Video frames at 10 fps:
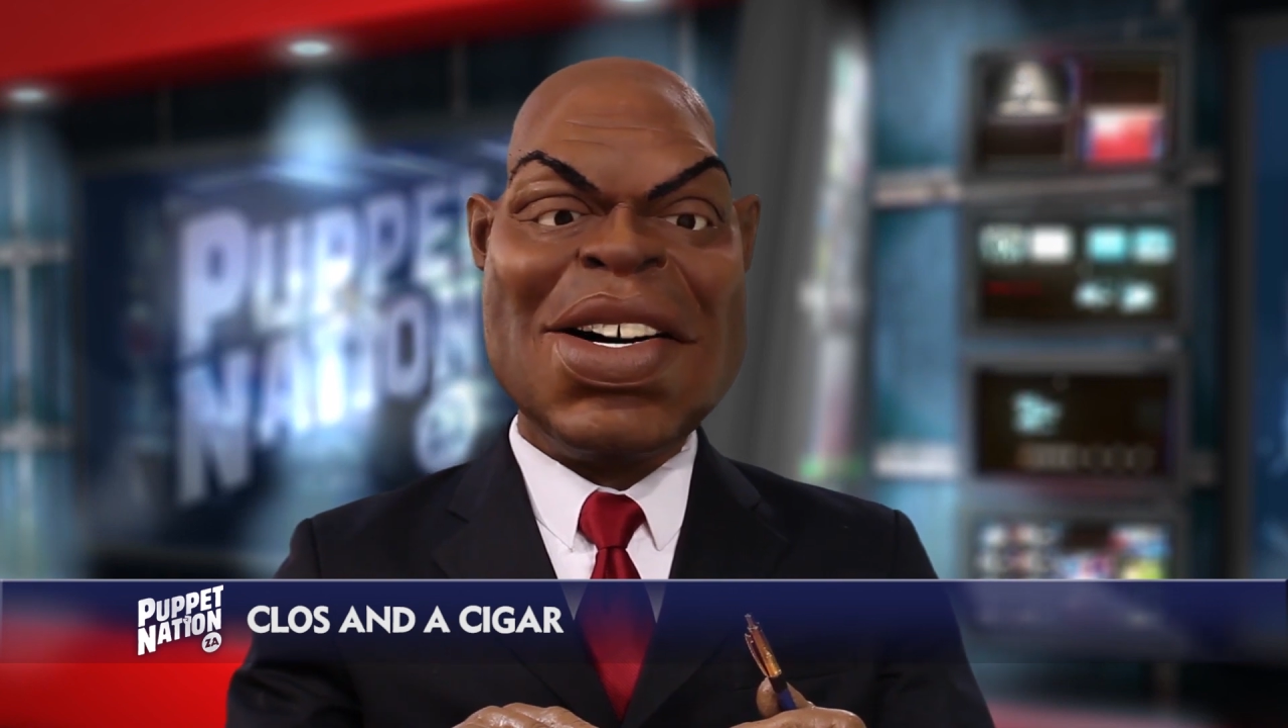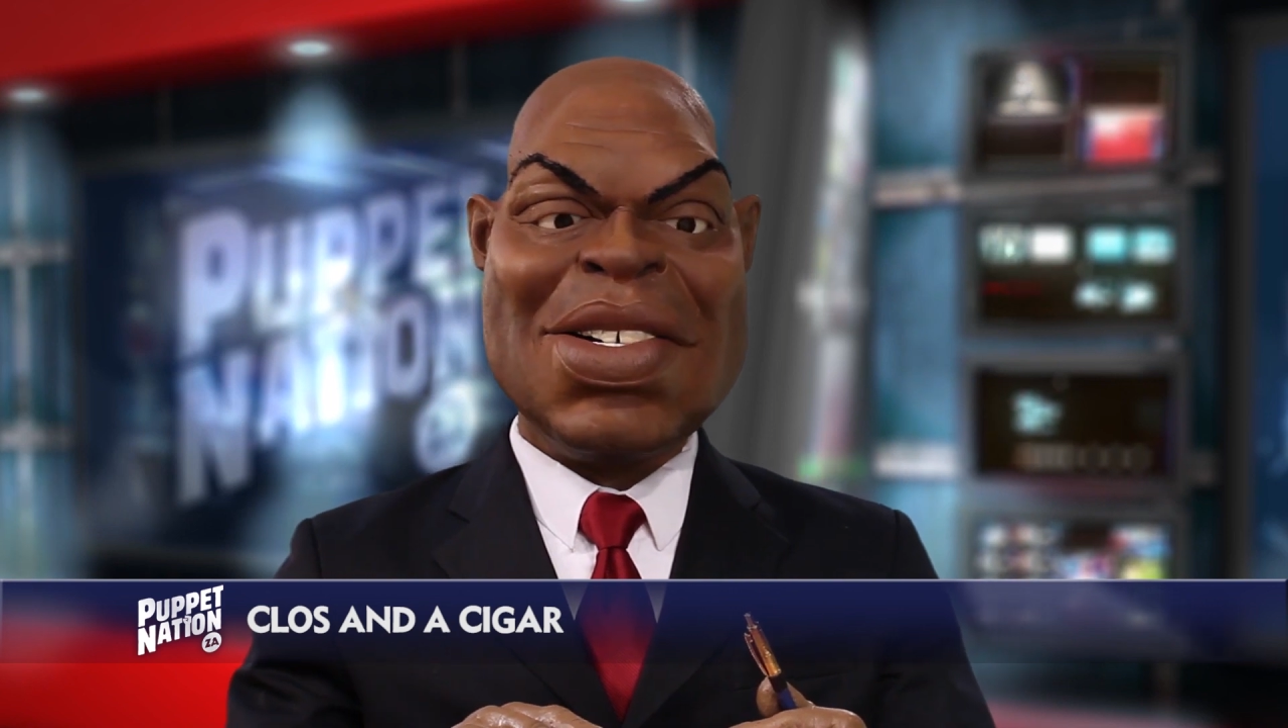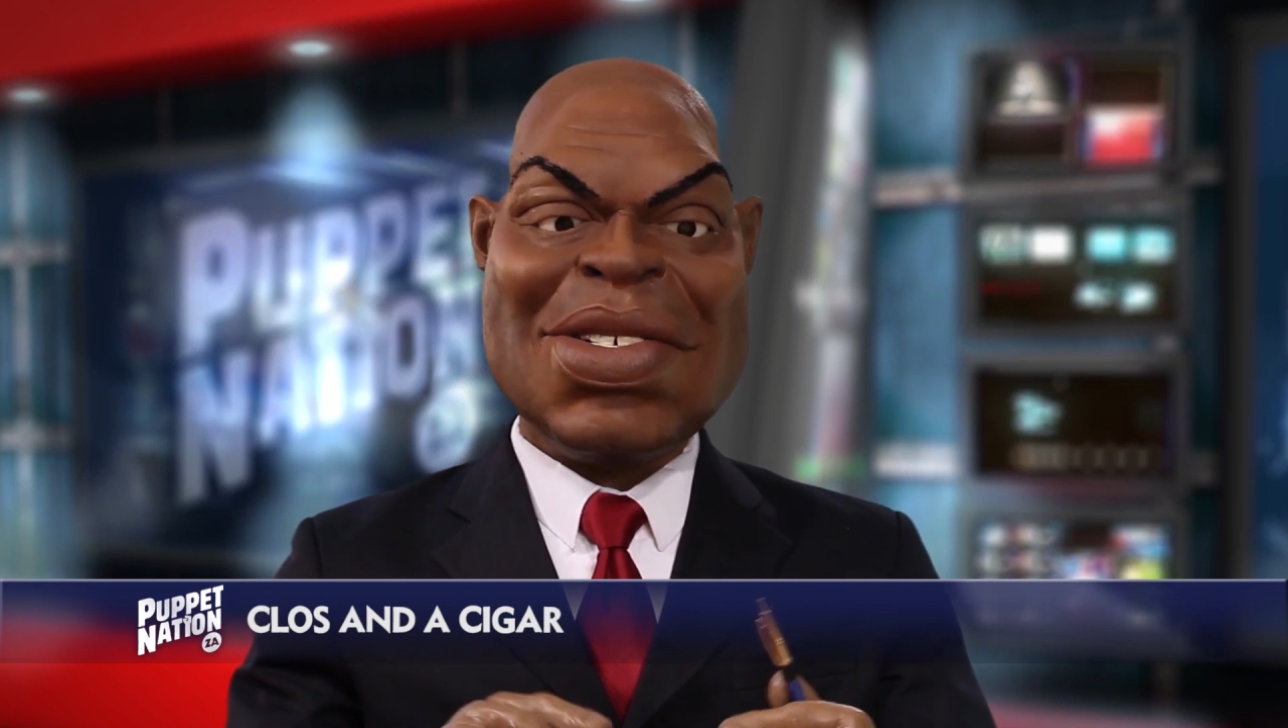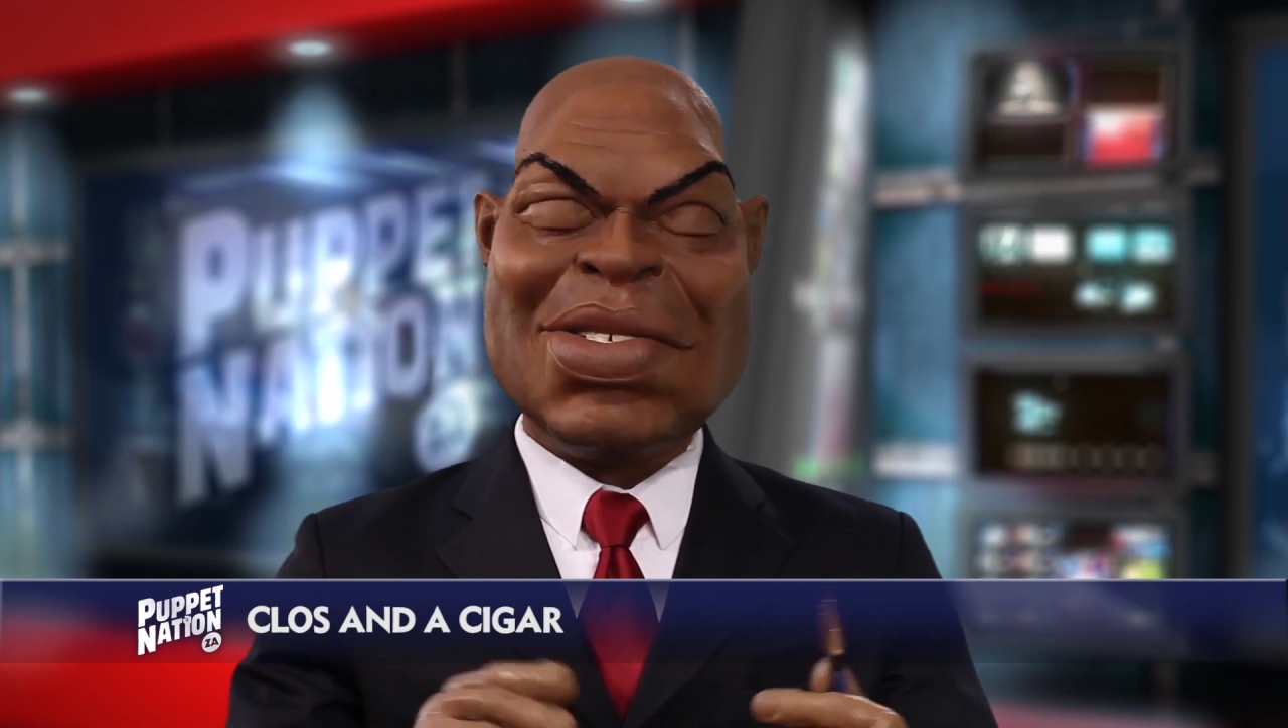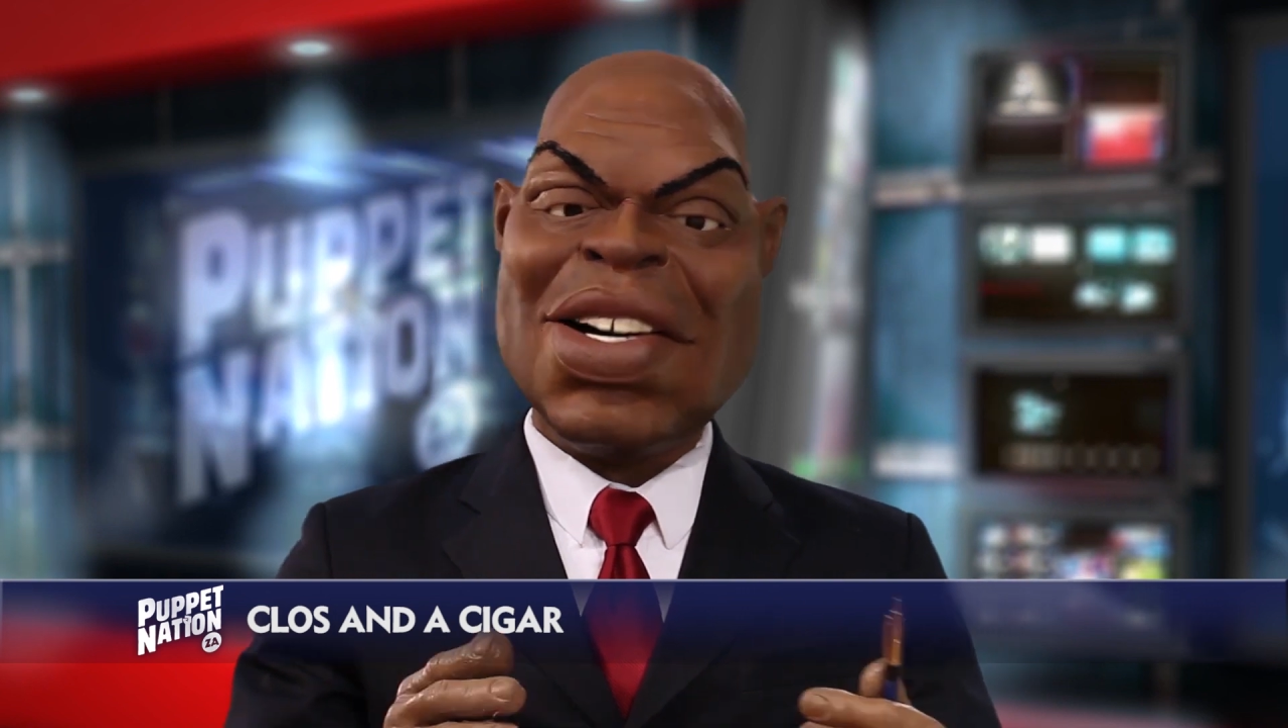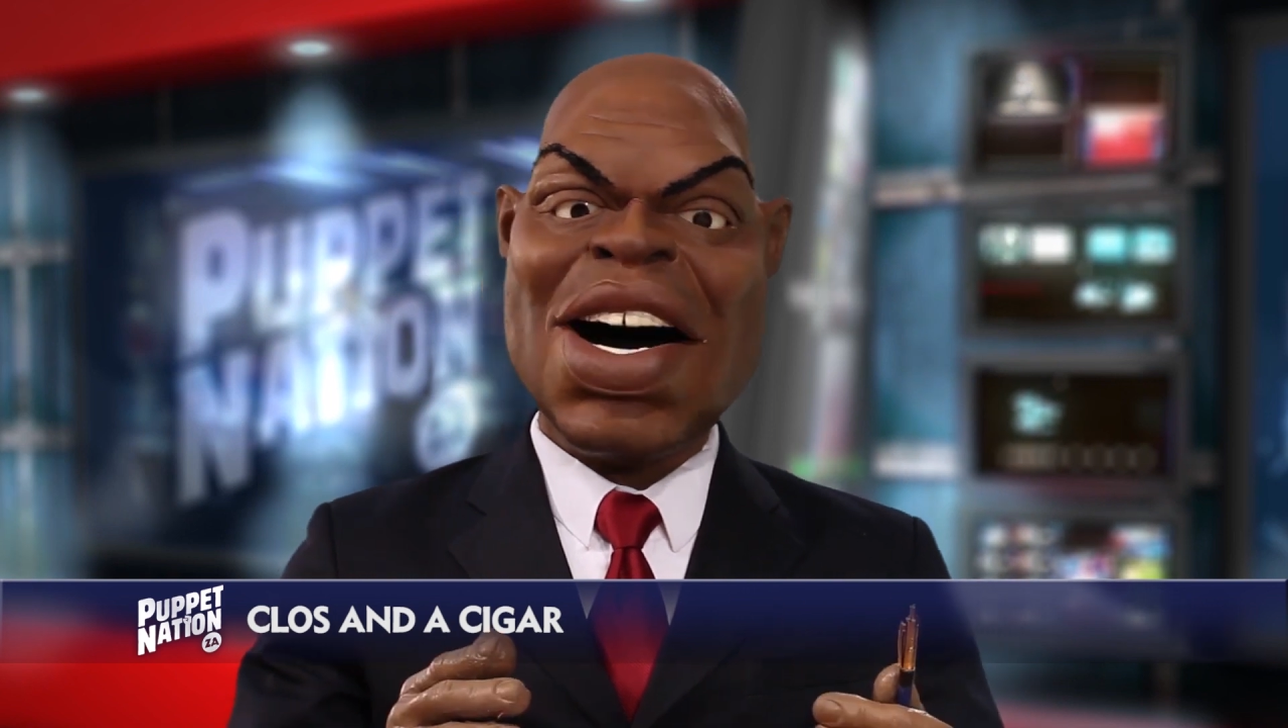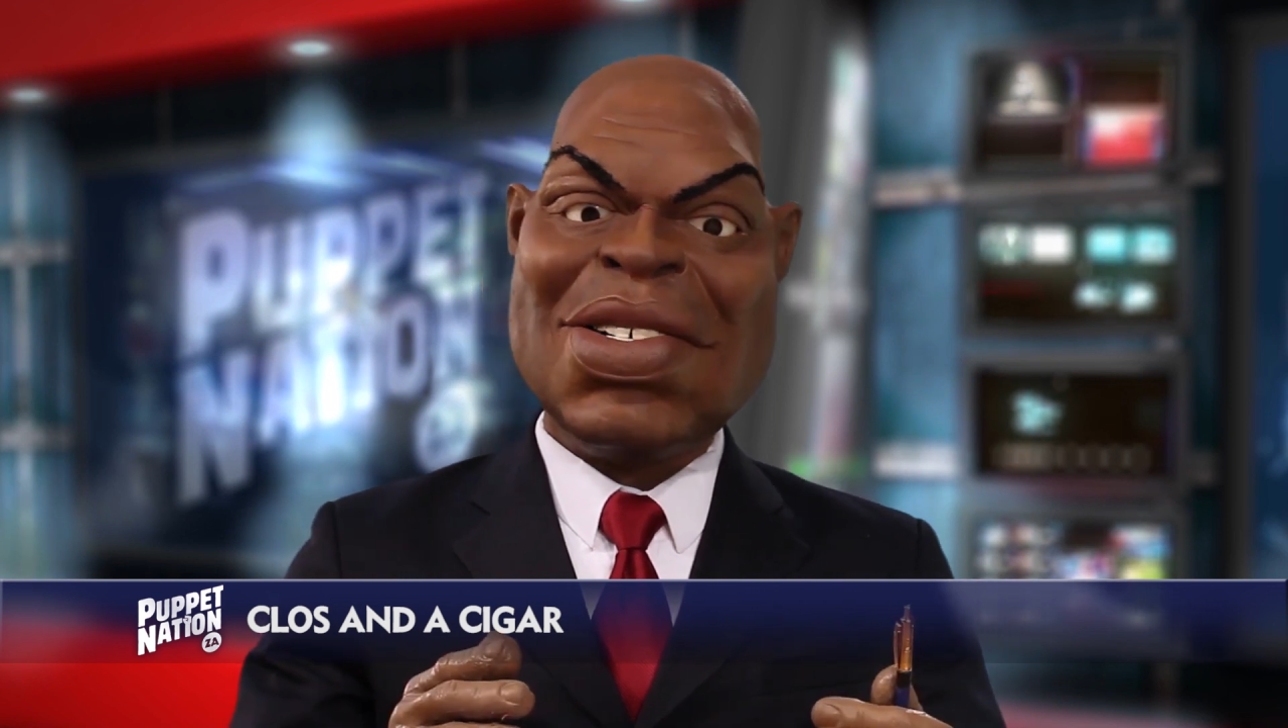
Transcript: races